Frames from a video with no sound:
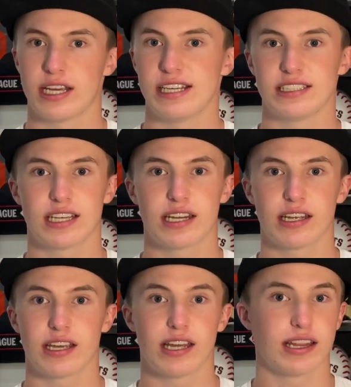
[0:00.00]
He's getting
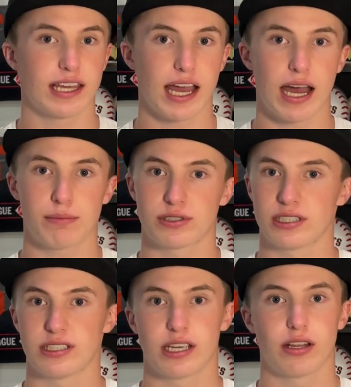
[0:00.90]
it in the gaps.
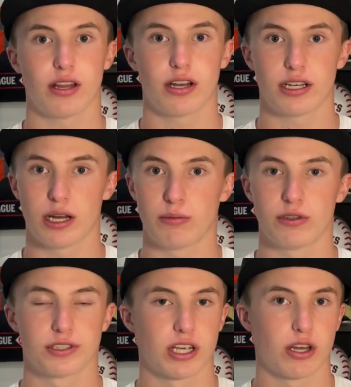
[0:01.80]
He's getting a lot of
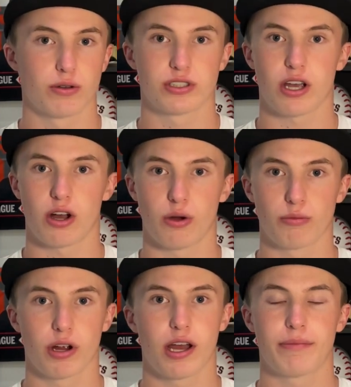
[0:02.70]
doubles. Saw a
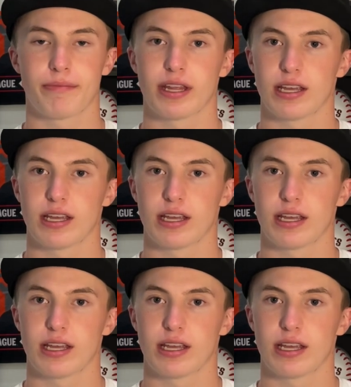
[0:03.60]
home run.